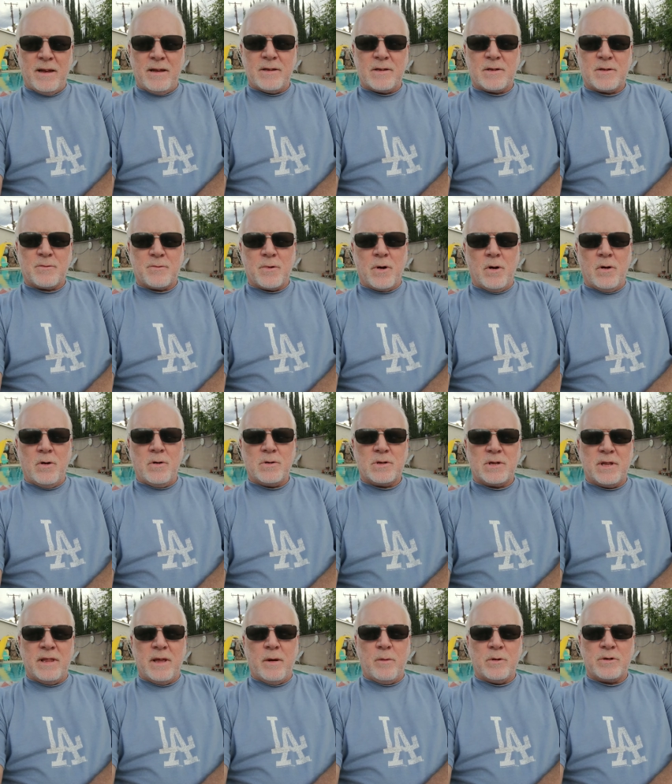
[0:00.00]
his throws,
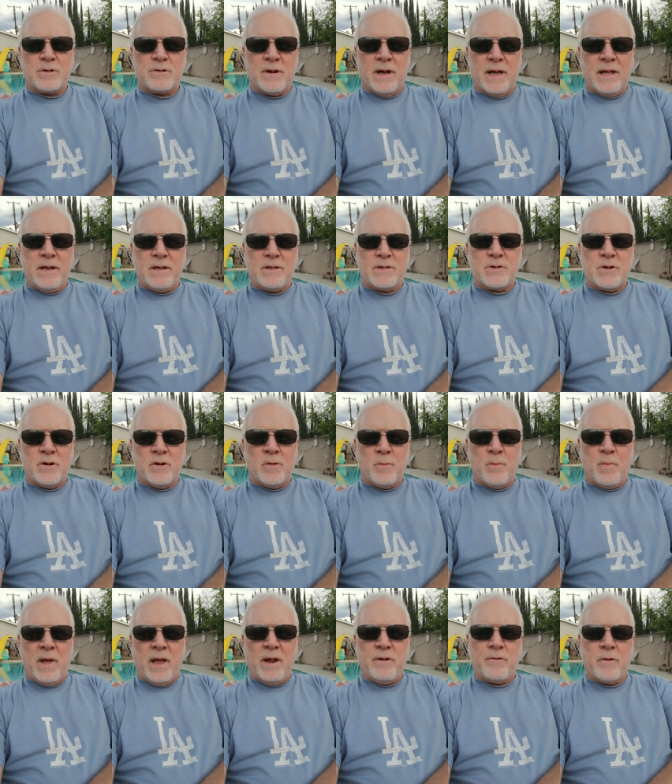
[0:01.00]
and they were trying to turn
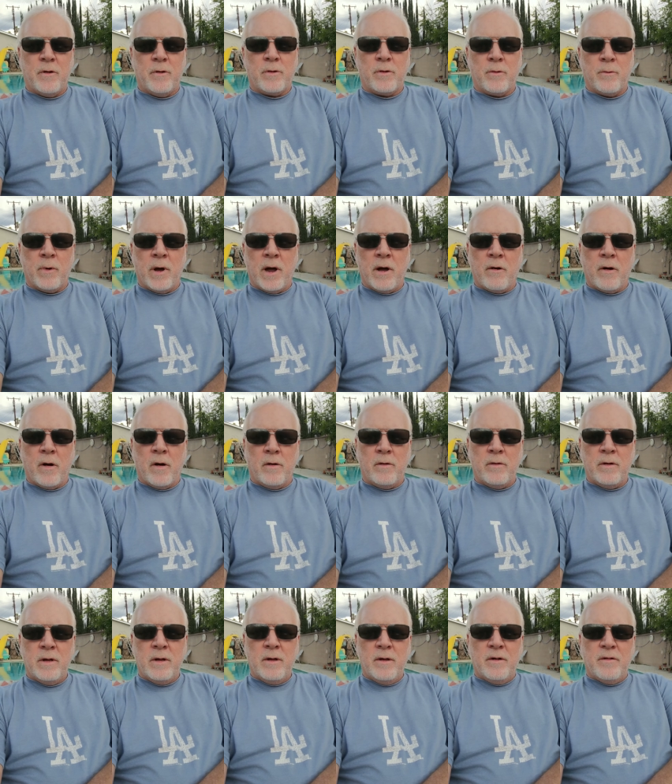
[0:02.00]
Pedro Guerrero
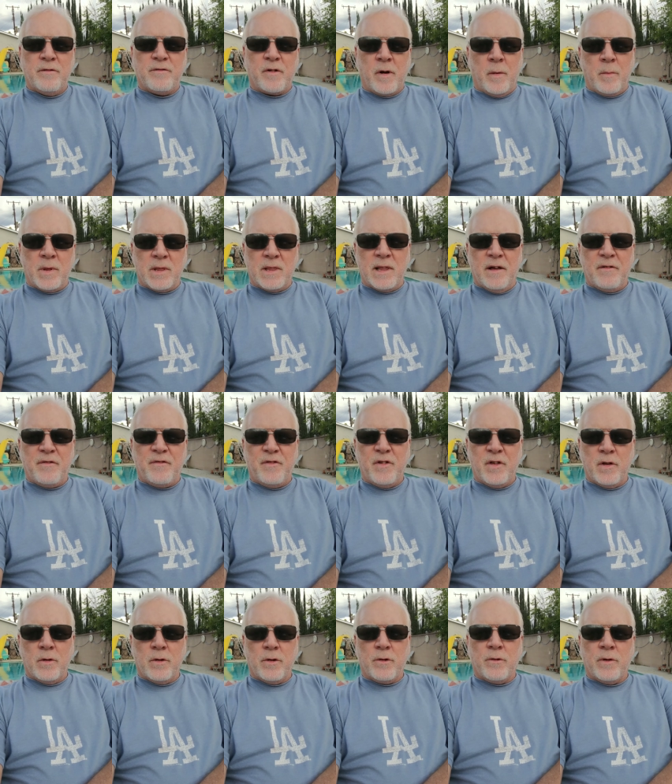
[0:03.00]
from a left
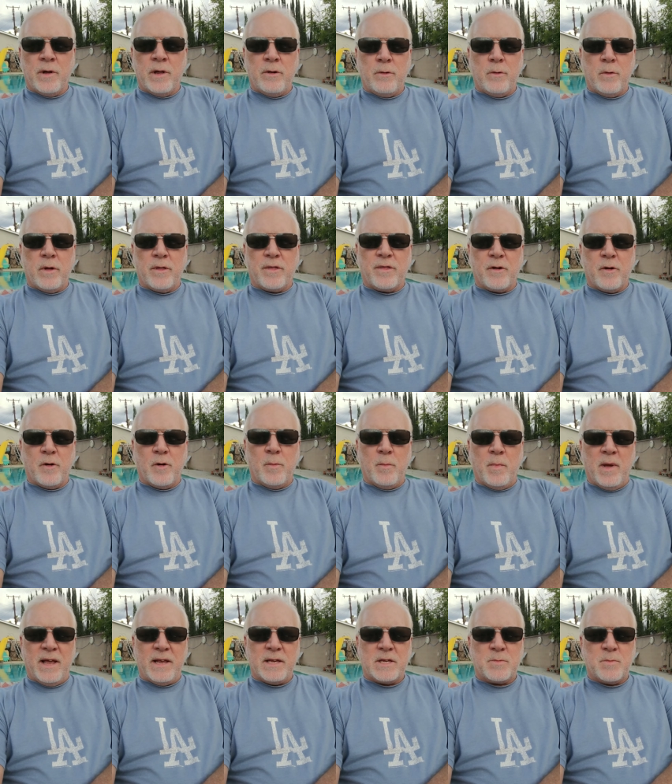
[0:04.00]
fielder into a third
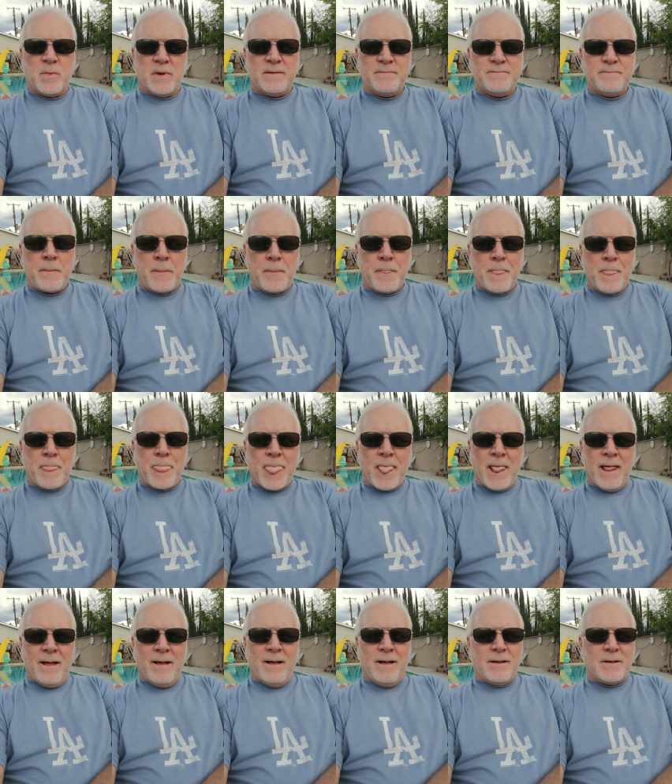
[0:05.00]
baseman.
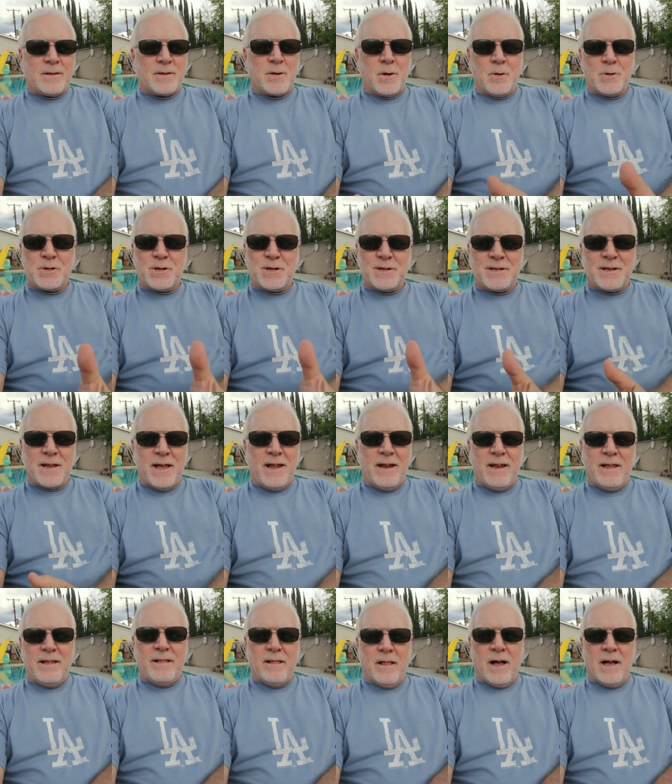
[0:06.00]
Scioscia said
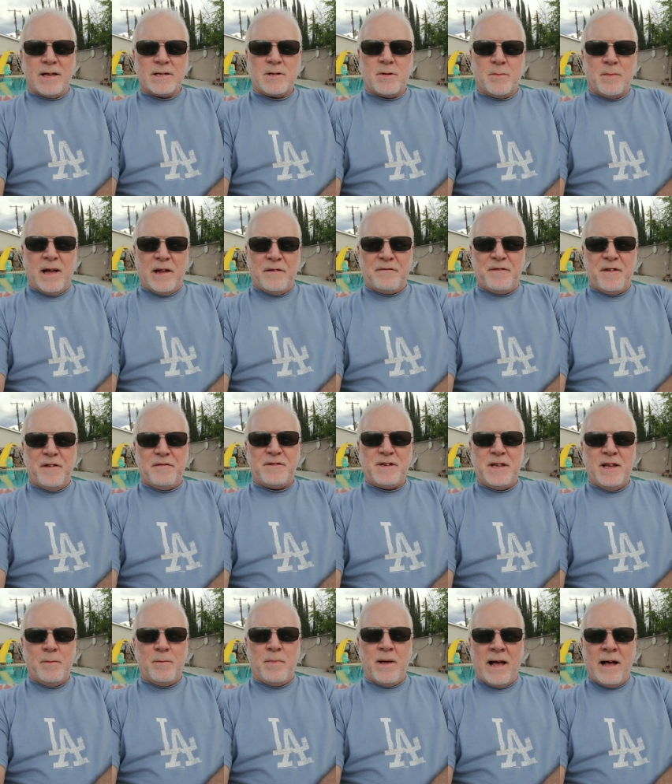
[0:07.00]
he lost about
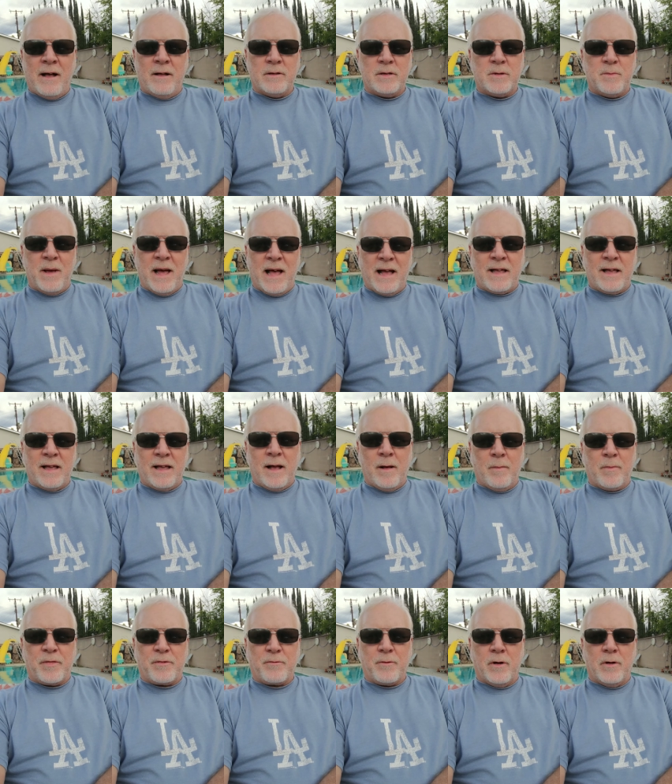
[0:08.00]
15 pounds backing up
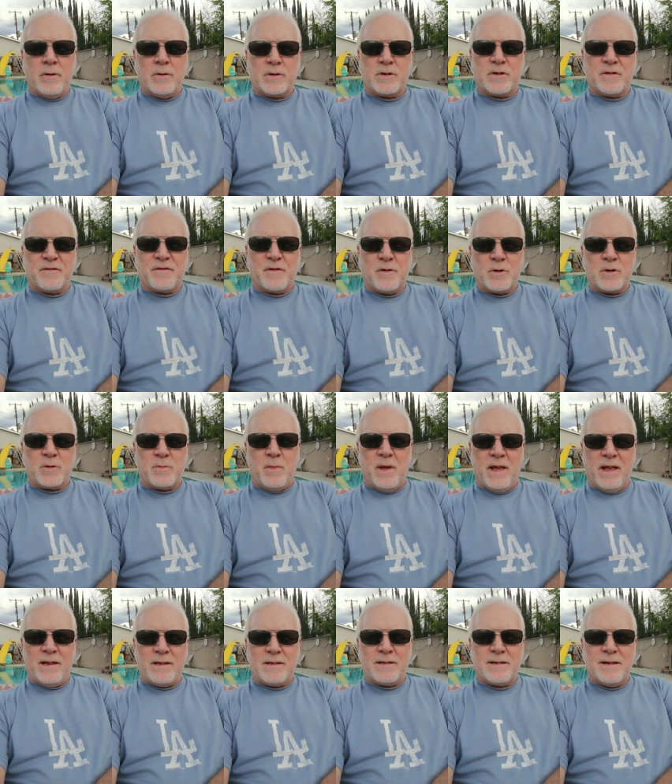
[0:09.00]
throws to first
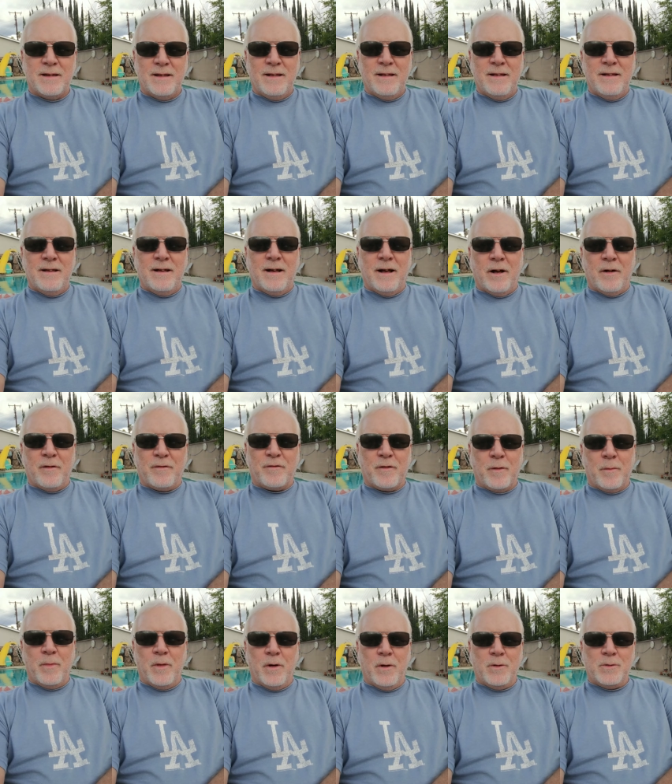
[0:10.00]
base
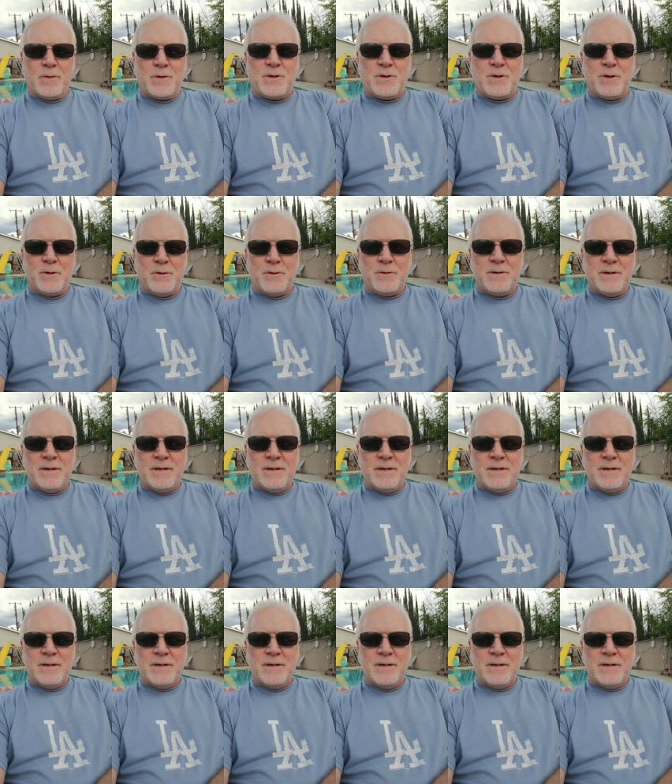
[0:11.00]
from those two.